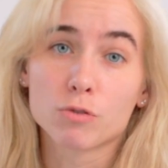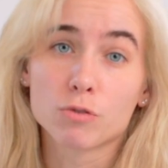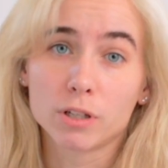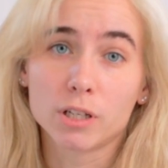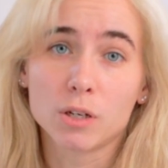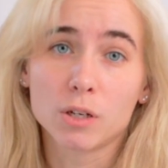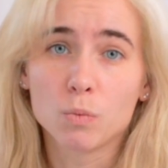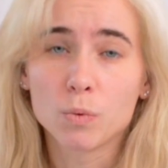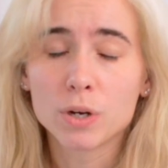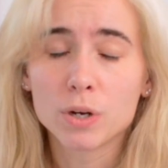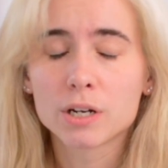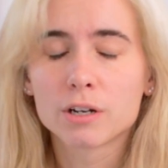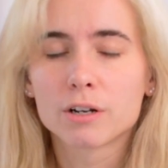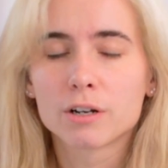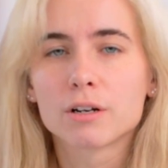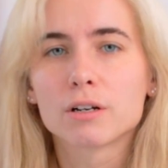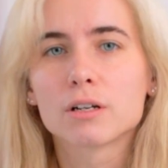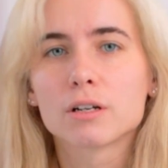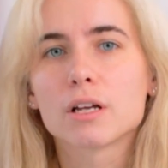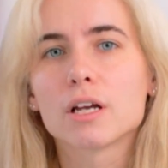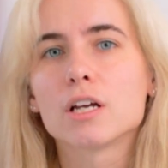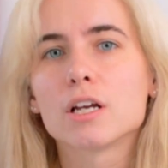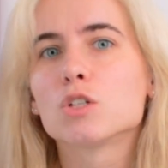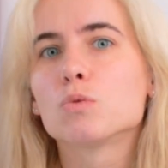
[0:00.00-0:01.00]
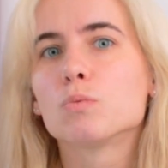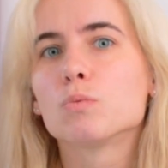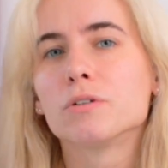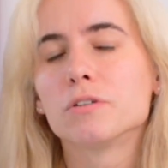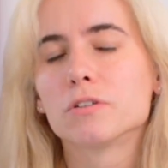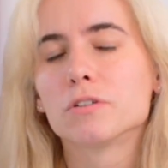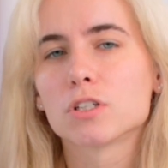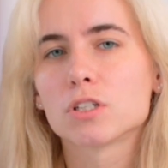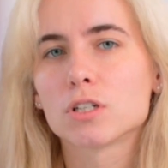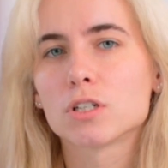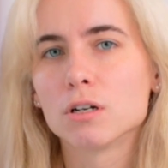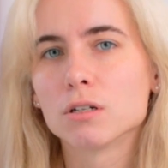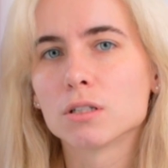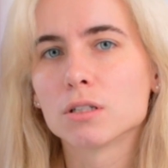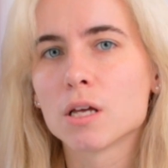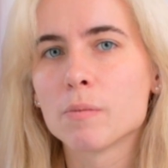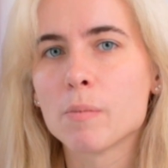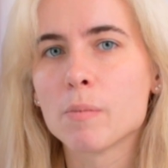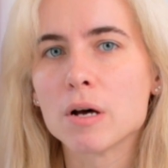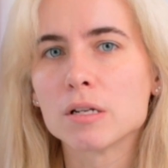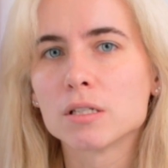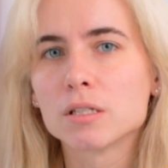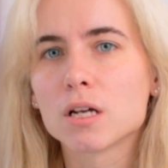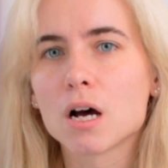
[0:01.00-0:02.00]
really weird, is we'll start
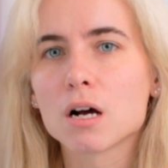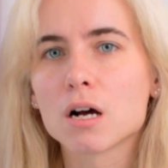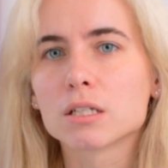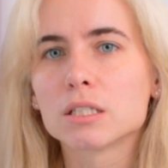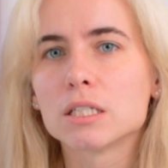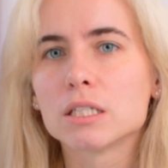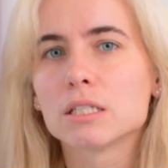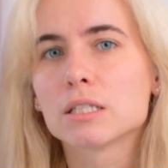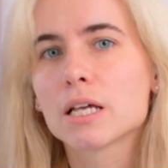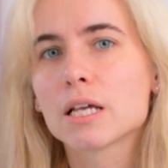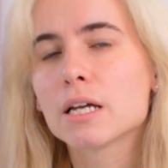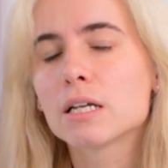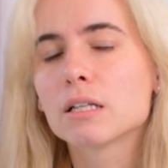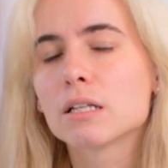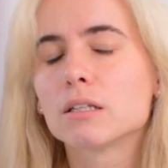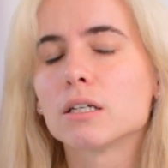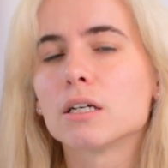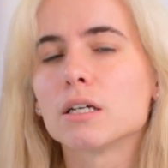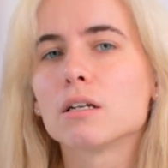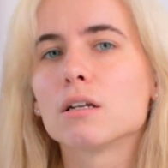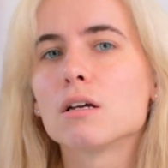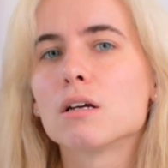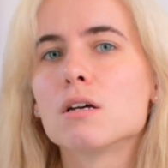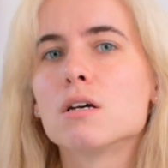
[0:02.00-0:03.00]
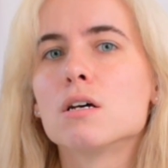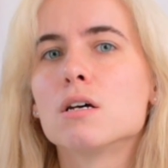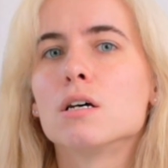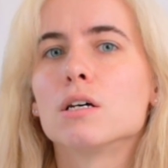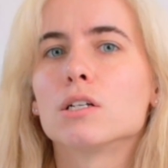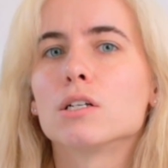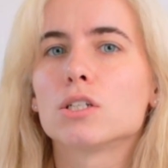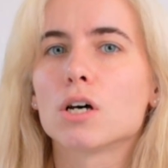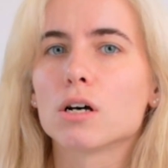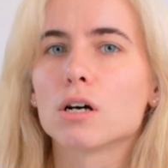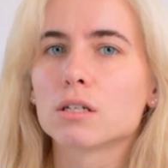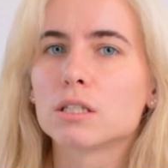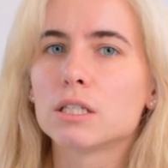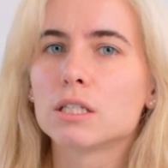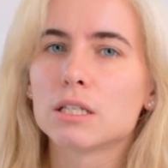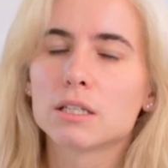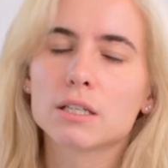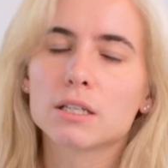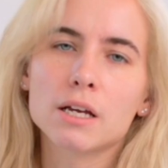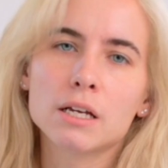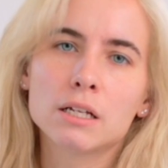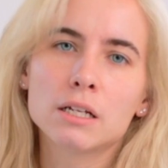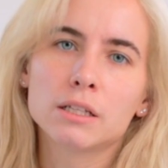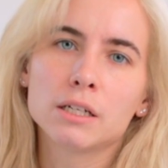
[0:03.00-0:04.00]
them on doxycycline.
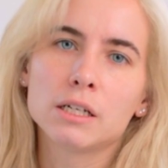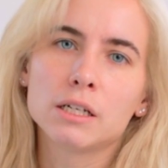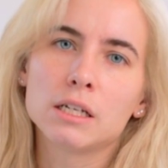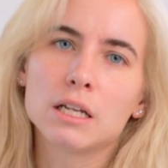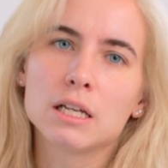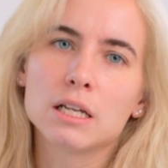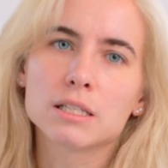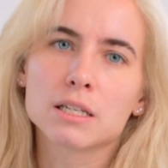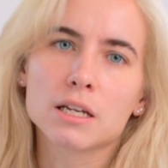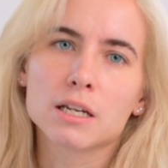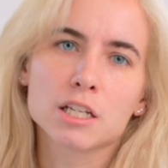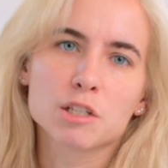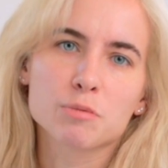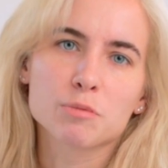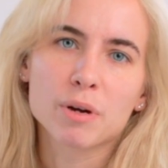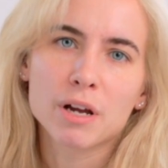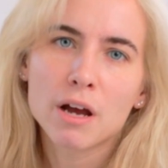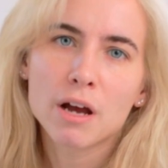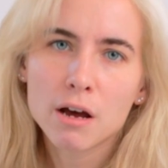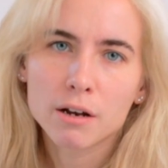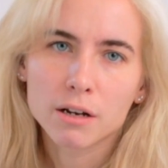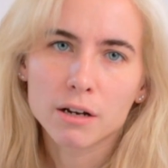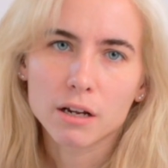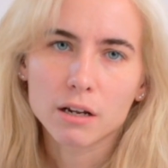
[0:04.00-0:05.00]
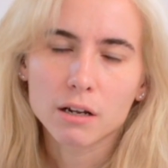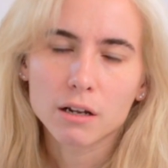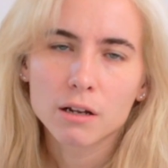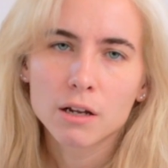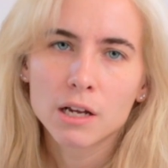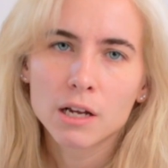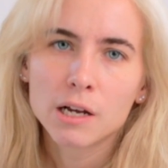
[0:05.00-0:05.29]
Doxycycline is an antibiotic.